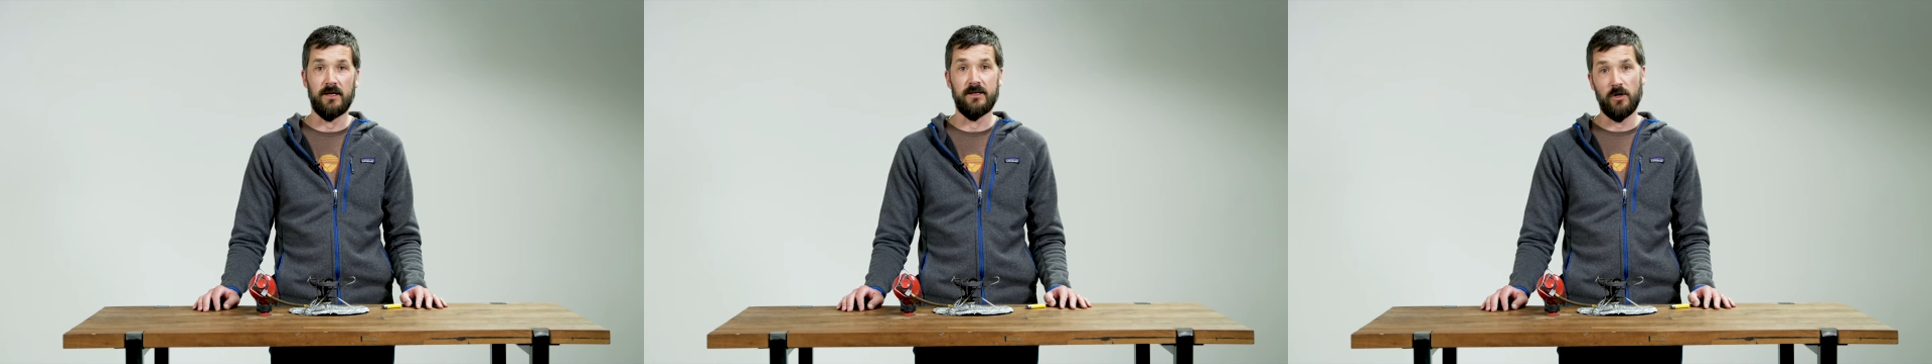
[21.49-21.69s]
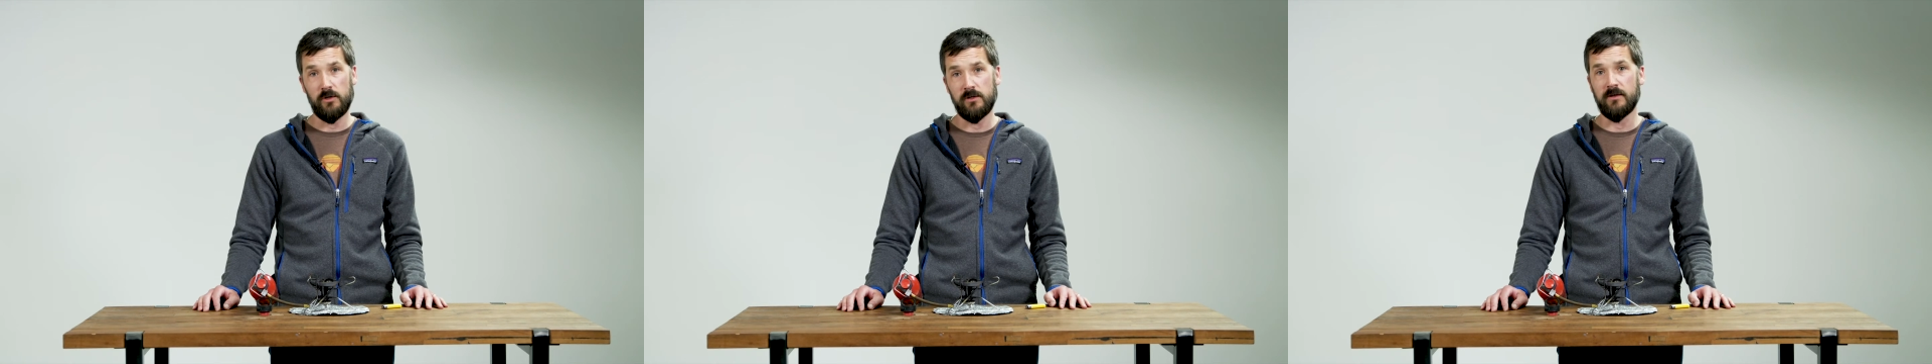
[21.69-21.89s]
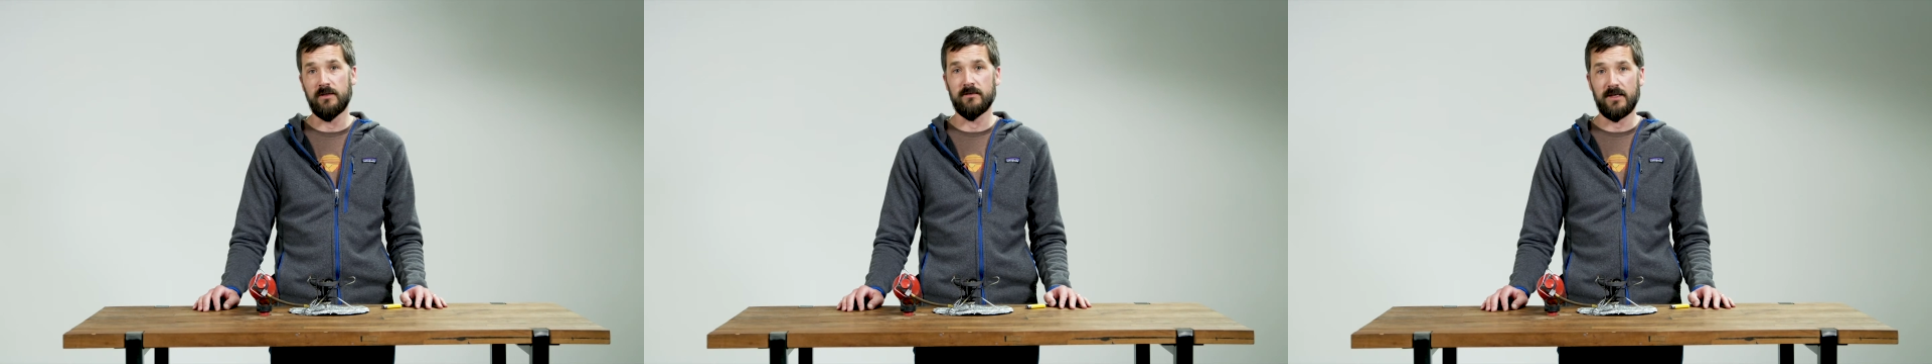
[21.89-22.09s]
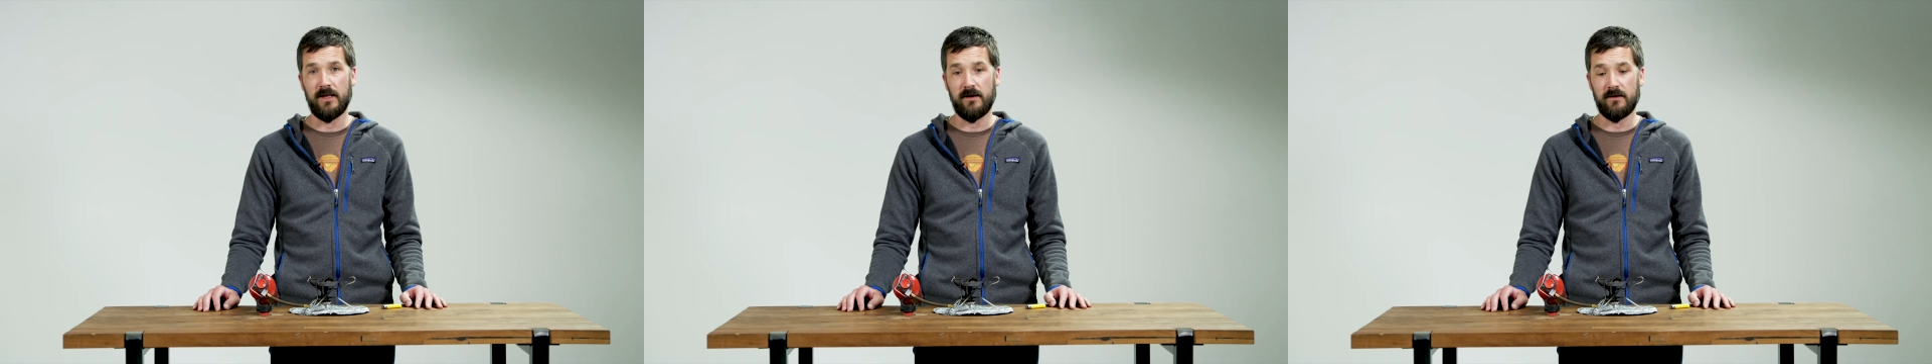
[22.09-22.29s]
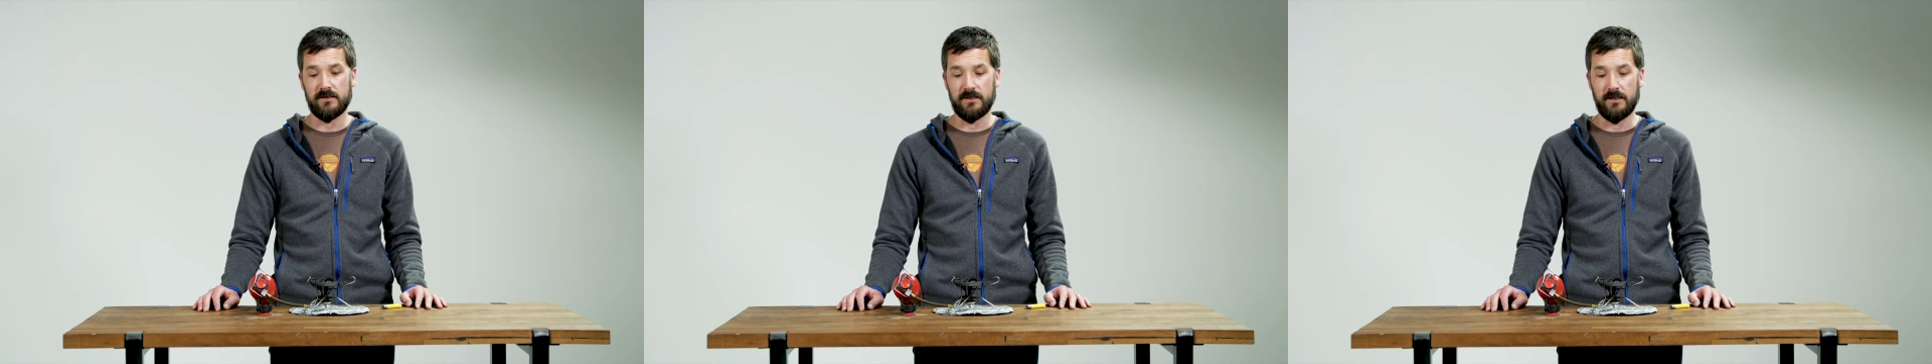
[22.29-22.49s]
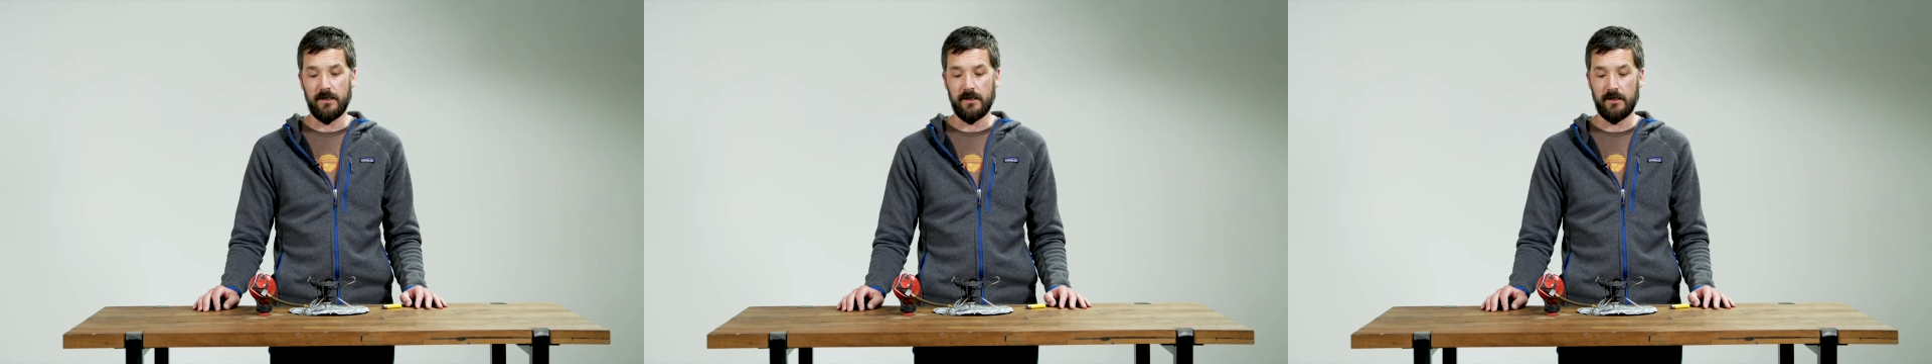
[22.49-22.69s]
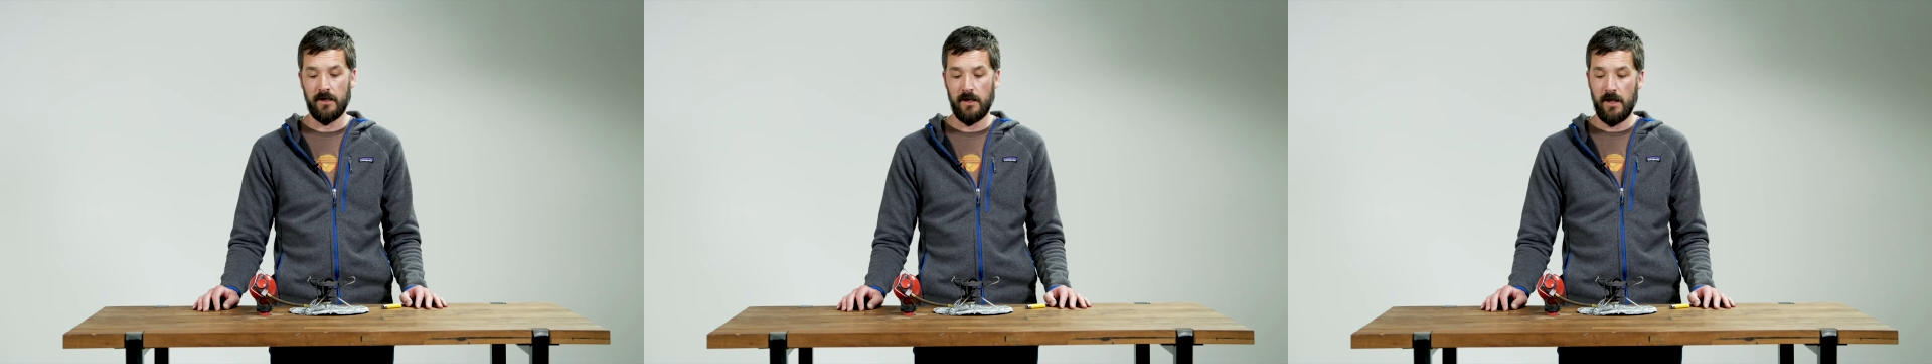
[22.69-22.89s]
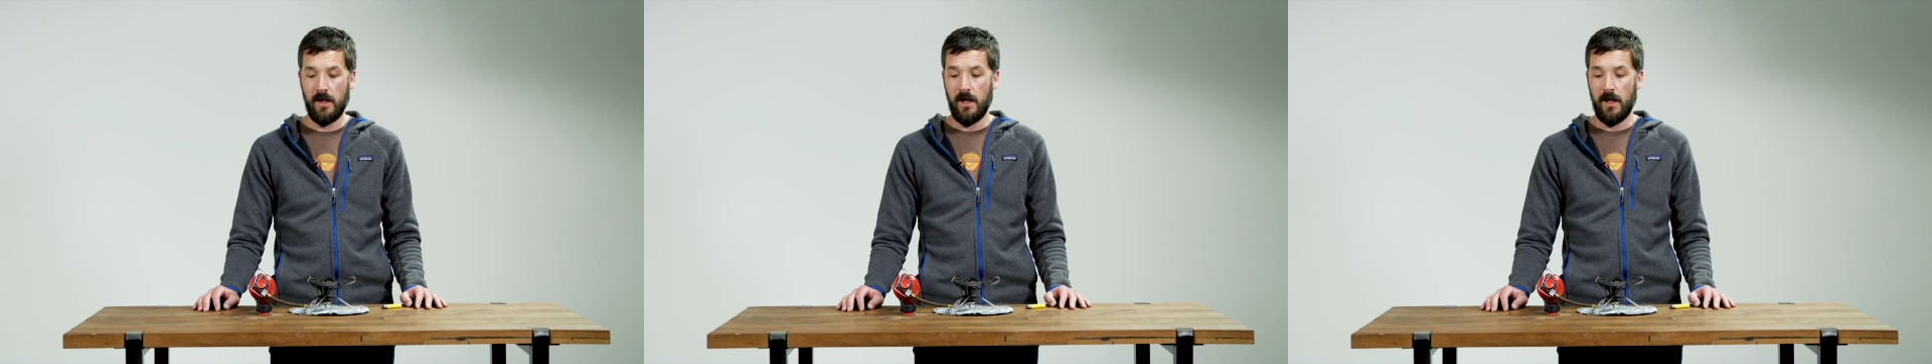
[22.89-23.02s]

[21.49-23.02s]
I know you can use kerosene.